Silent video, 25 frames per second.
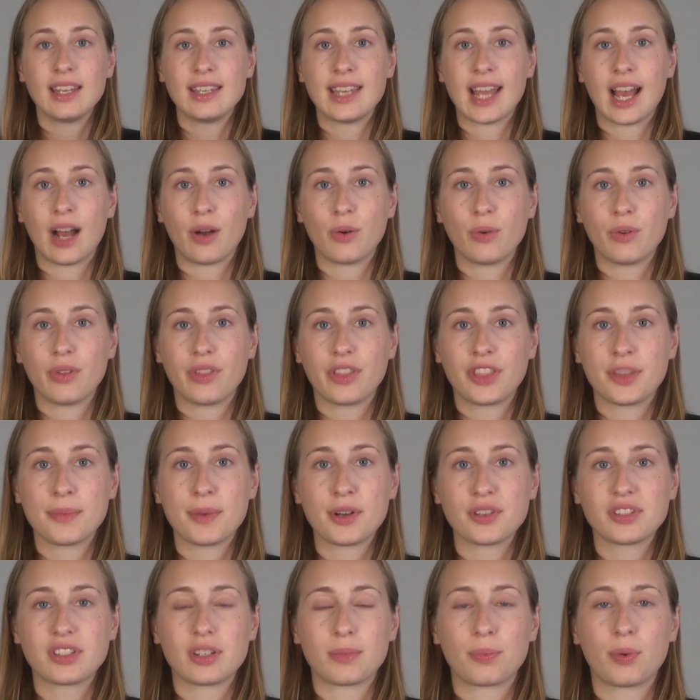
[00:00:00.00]
Now, the
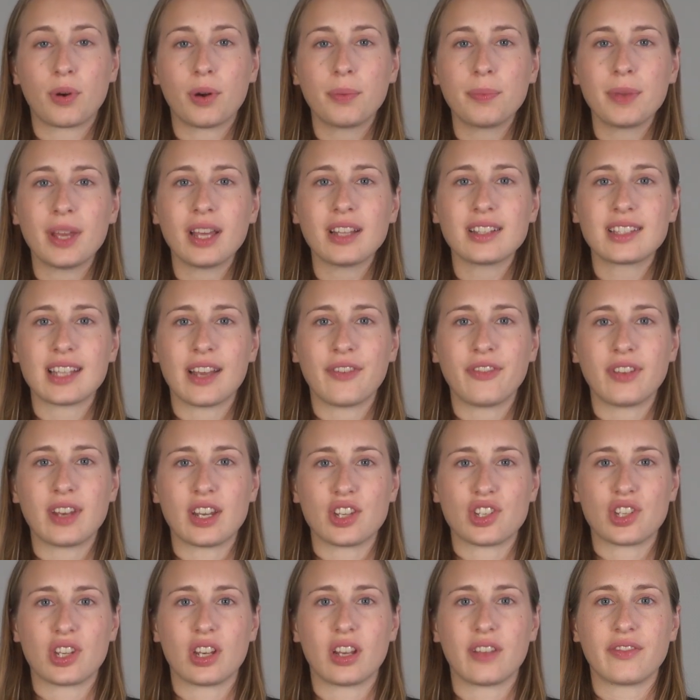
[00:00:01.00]
most appropriate
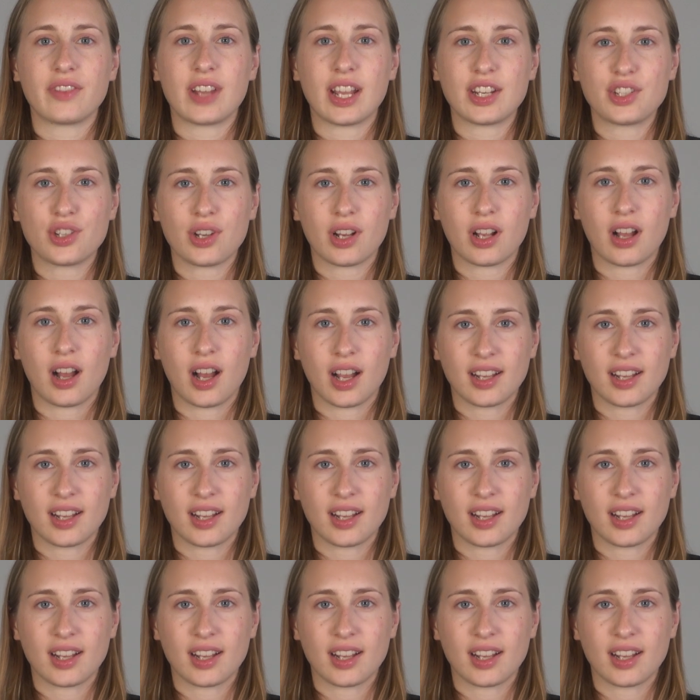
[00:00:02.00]
definition of nitric